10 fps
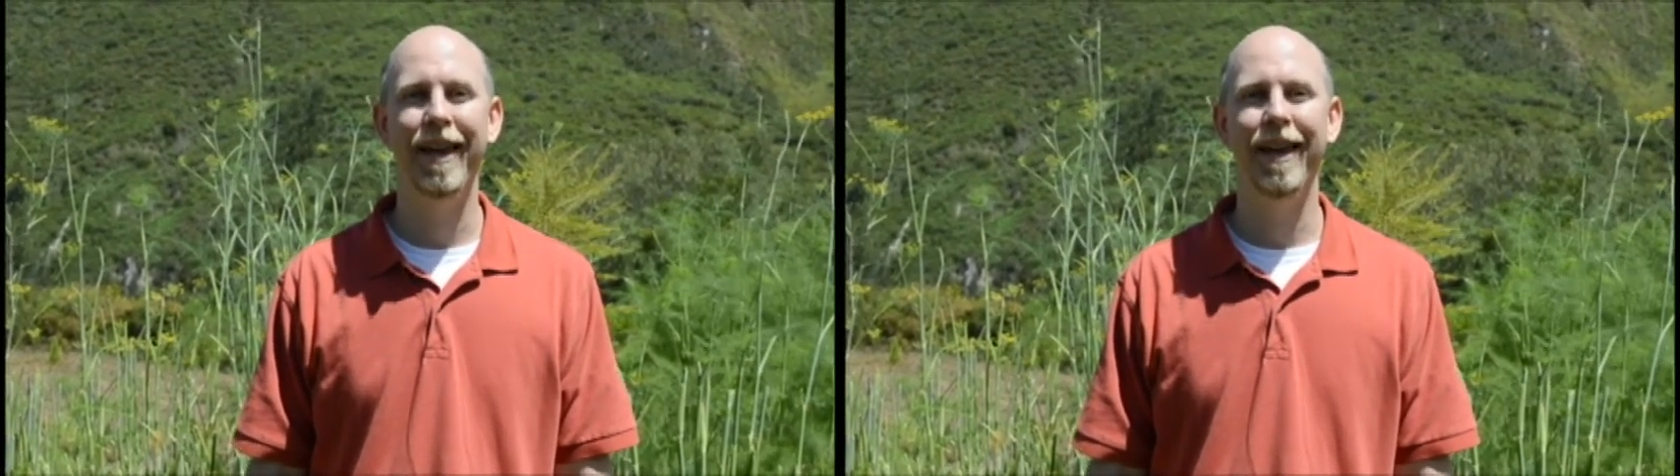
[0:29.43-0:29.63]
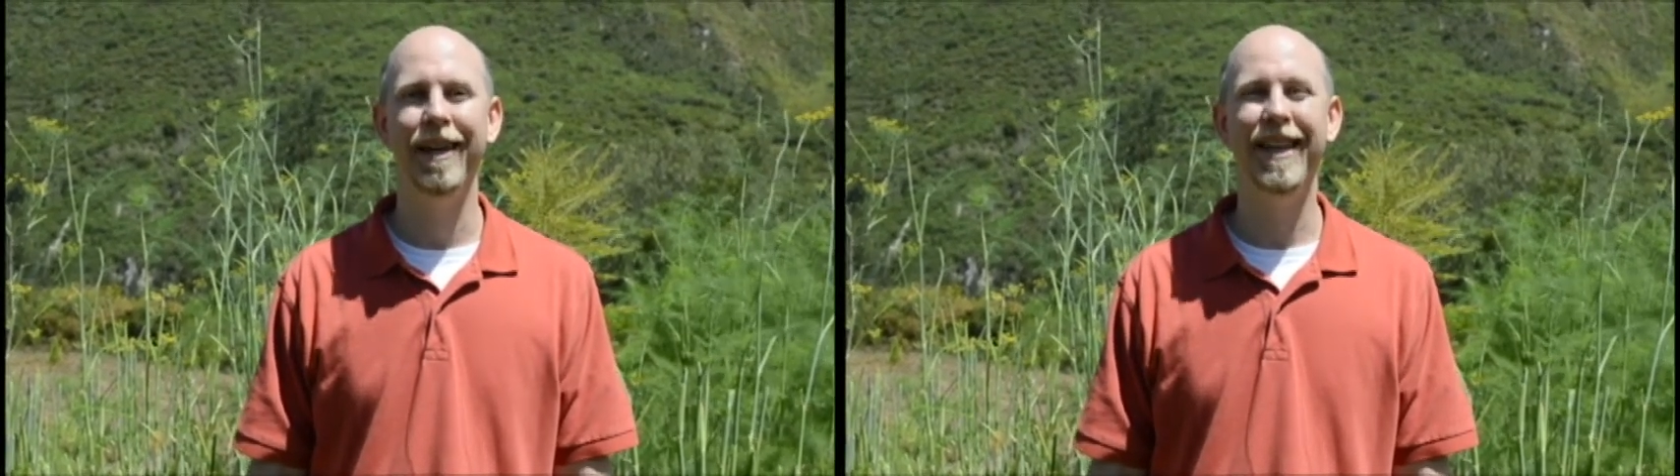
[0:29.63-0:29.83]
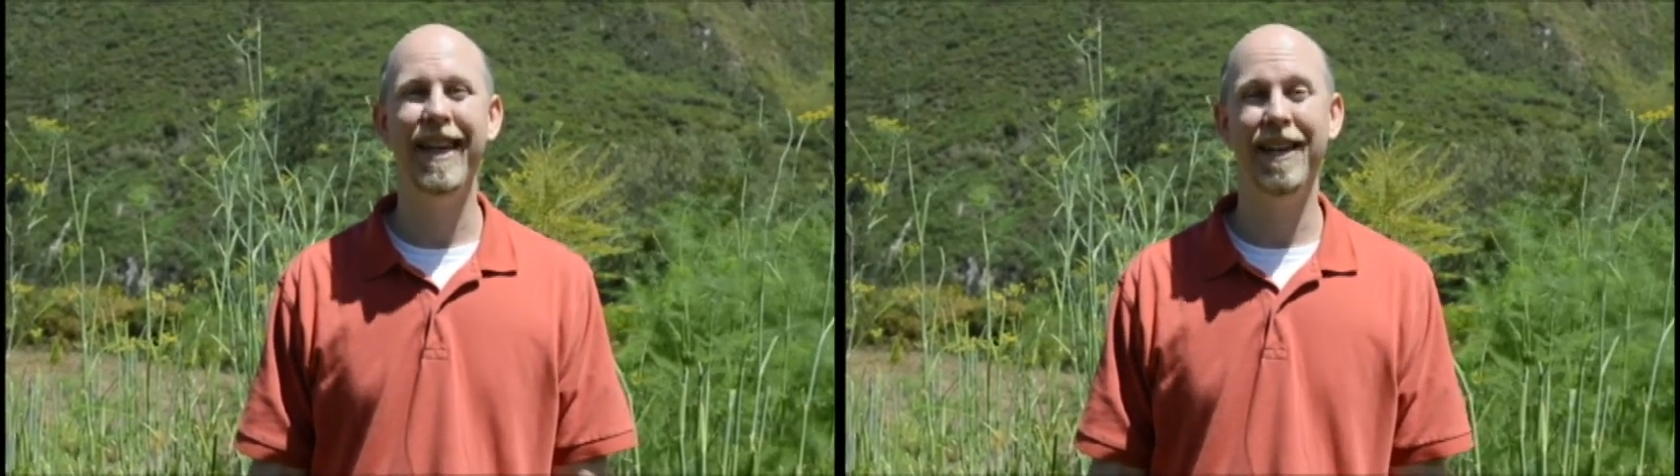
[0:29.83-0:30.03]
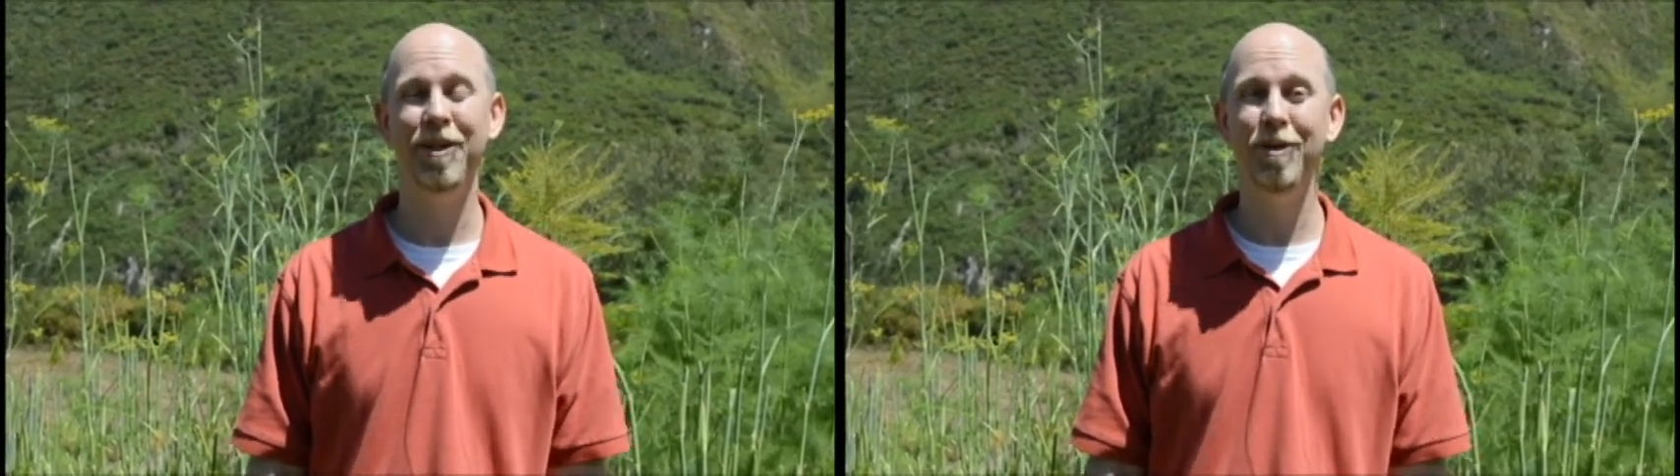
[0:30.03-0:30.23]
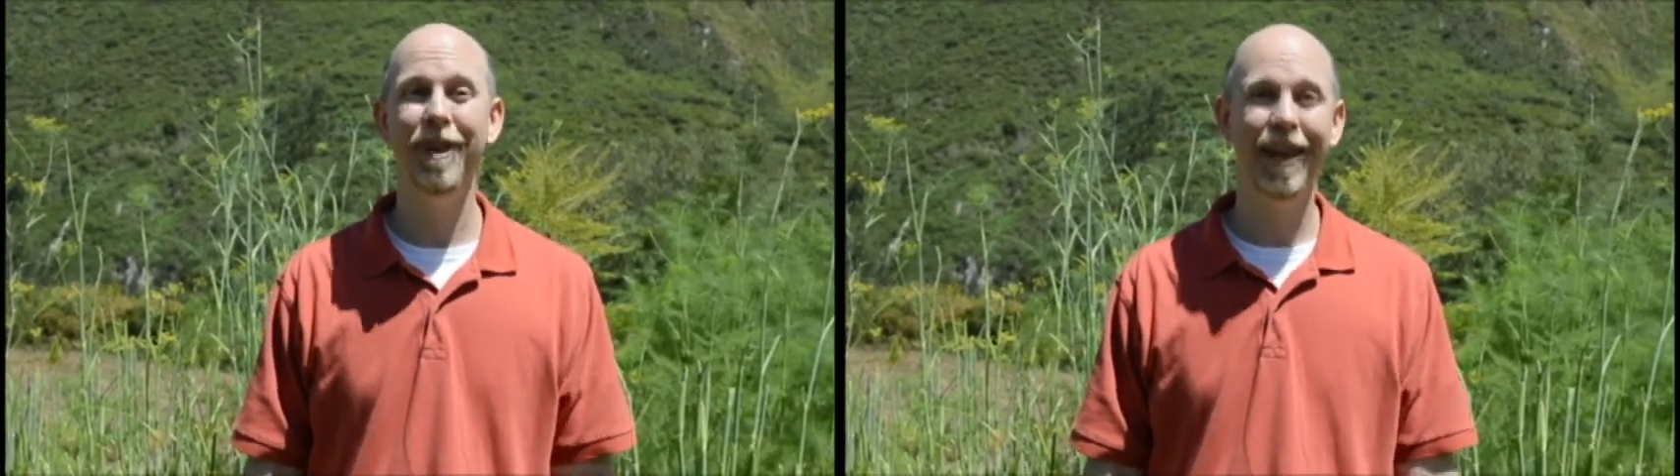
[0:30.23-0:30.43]
And he had
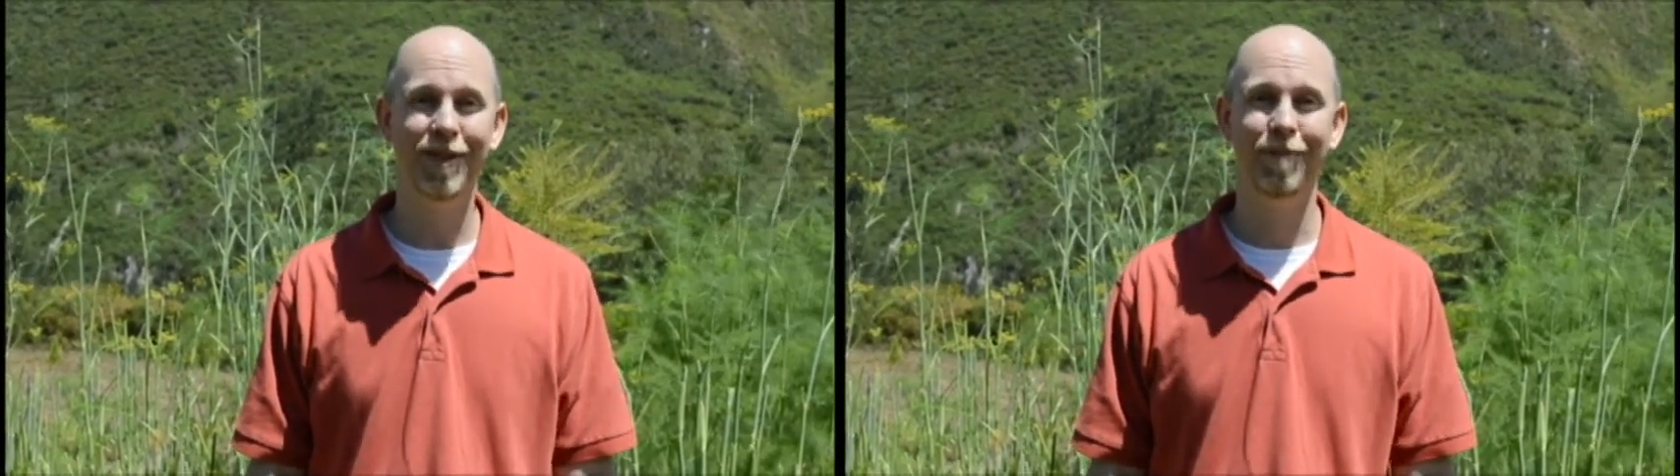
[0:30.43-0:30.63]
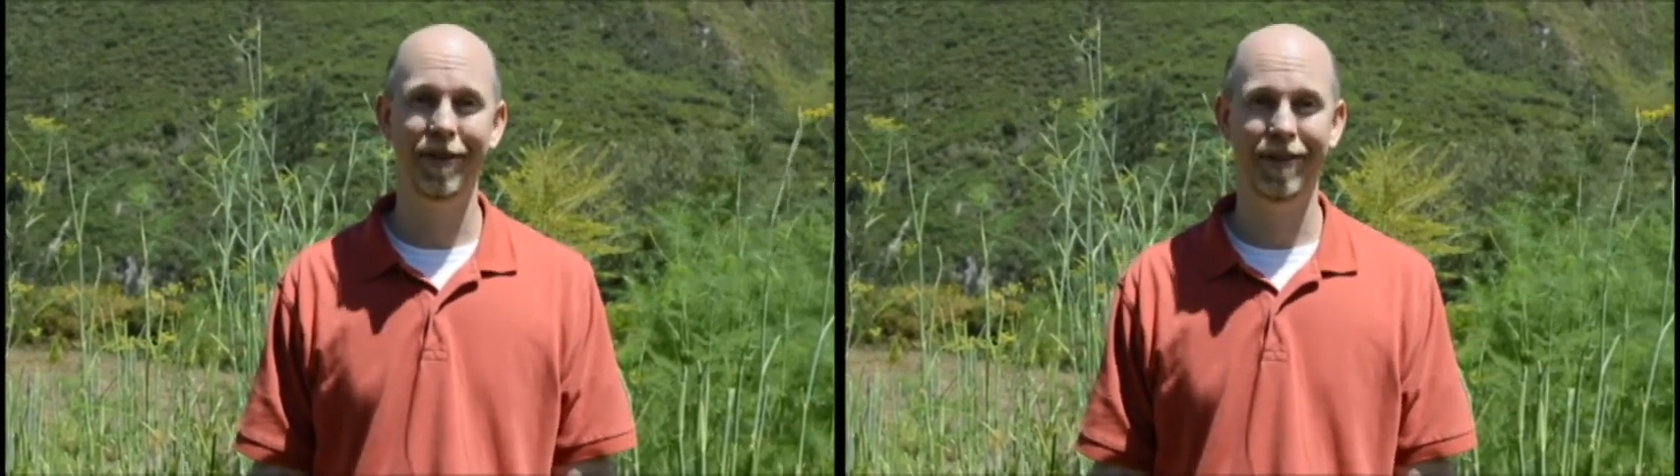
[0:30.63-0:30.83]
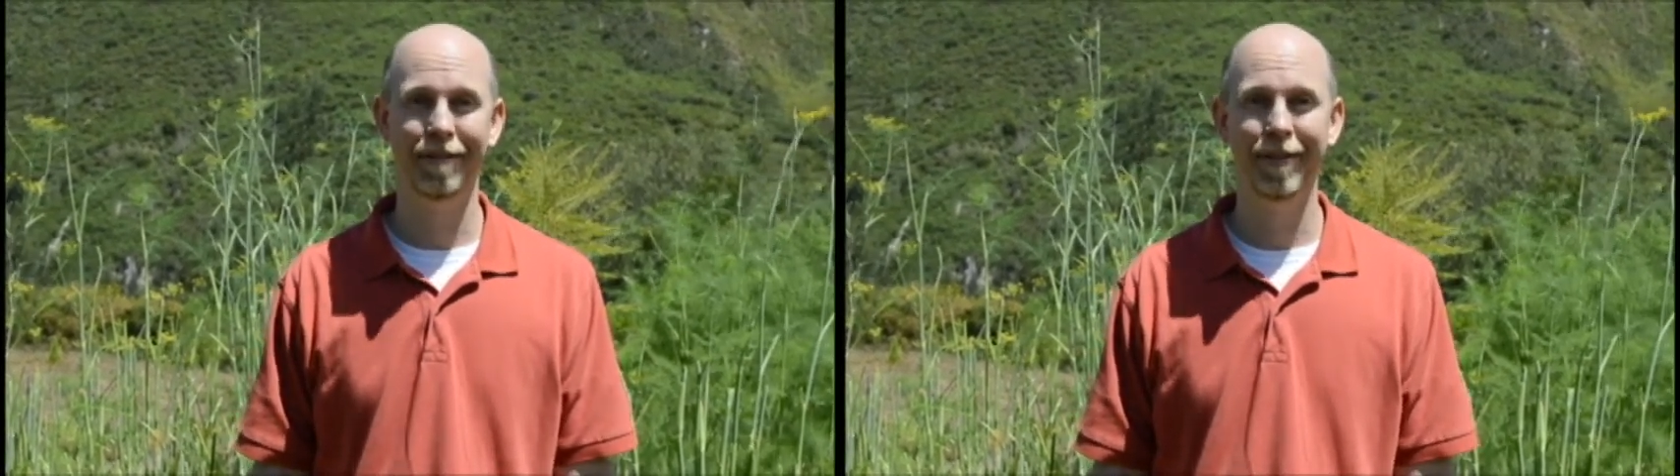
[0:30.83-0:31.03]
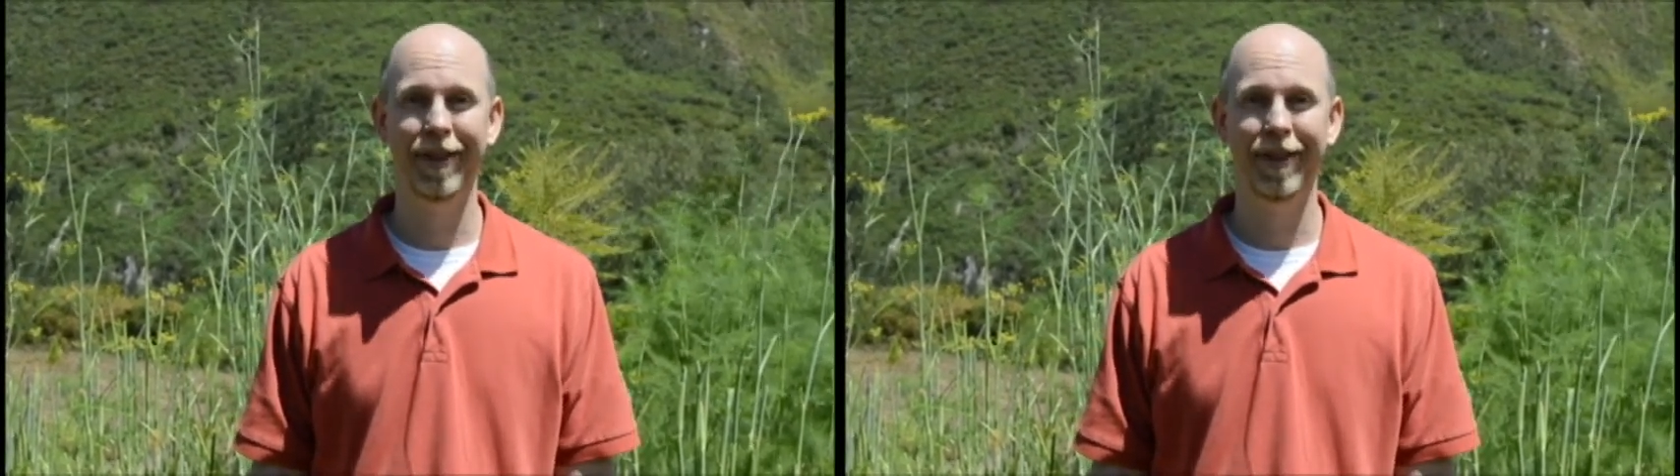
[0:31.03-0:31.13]
two guests with him.